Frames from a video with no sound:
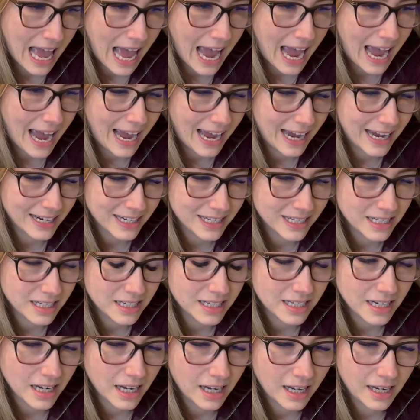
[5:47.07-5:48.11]
and
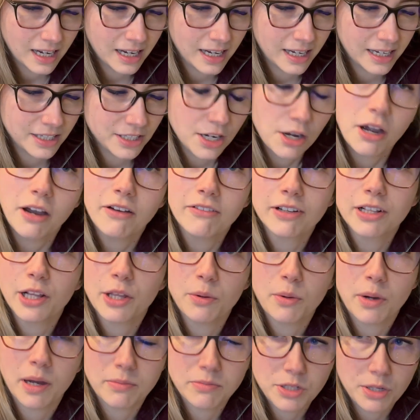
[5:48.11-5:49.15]
I don't have a clue
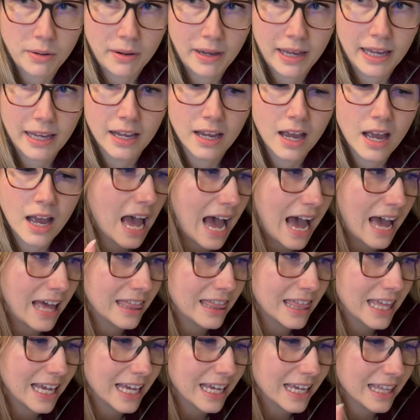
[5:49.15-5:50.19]
what I'm doing. I
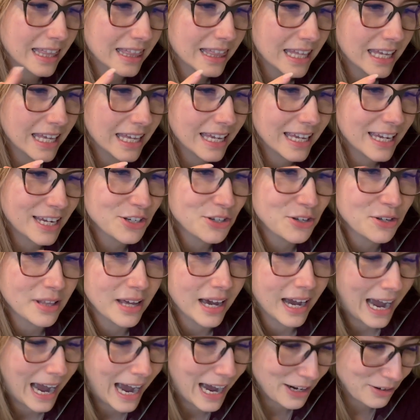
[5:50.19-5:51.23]
think the issue that I
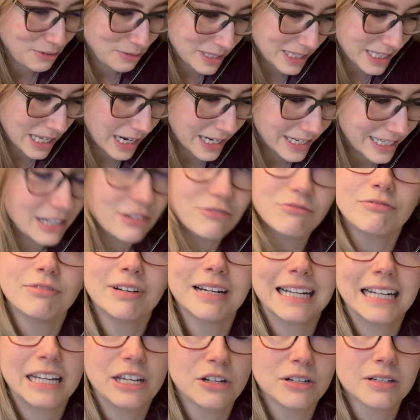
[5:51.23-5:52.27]
had was that I didn't
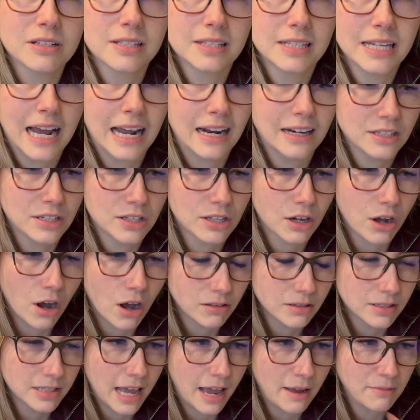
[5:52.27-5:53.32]
really understand the
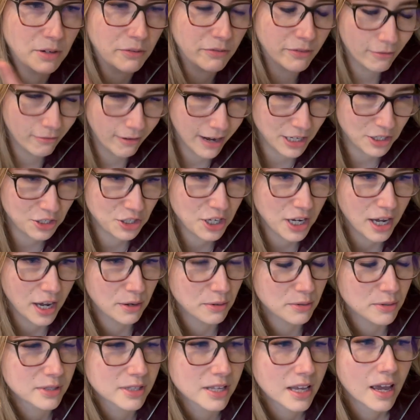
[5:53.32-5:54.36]
concept of the
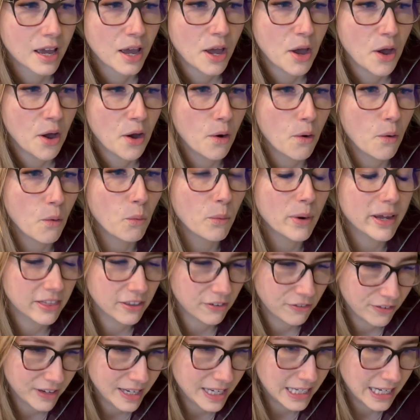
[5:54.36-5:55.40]
ratios with the
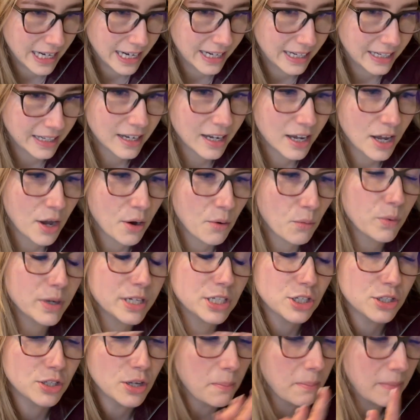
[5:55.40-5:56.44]
feeding, which
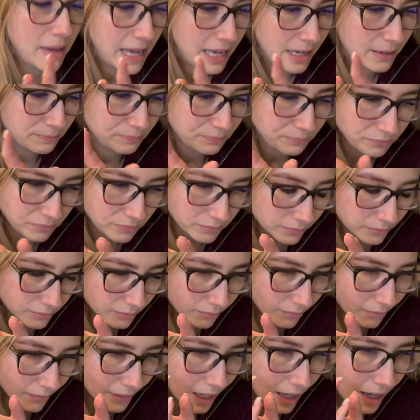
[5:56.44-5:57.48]
is on me.
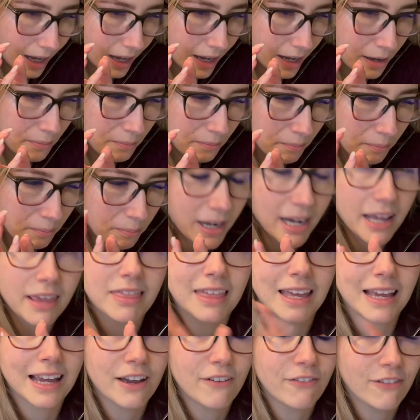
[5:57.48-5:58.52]
But I
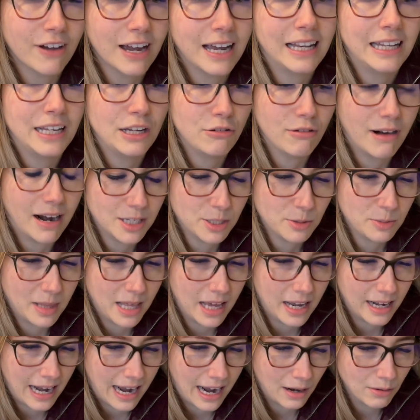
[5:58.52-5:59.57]
think I finally grasped
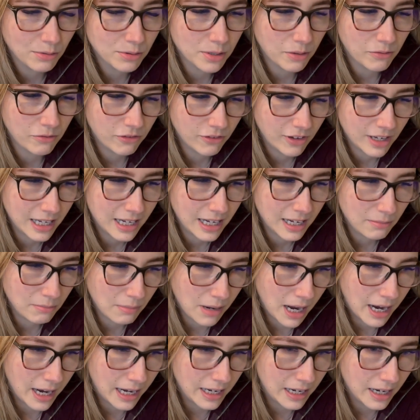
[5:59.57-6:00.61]
that now. So I'm feeding
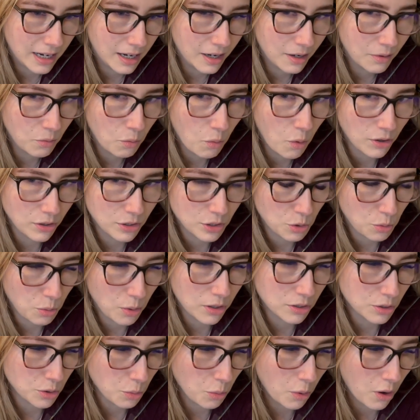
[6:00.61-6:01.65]
mine at a
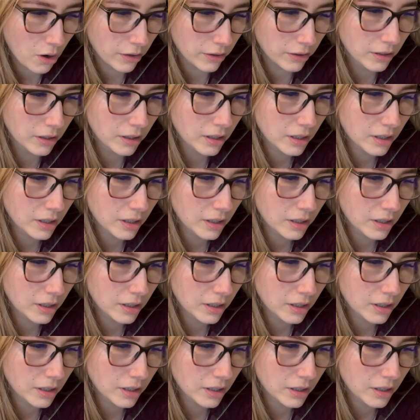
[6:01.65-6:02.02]
1:1:1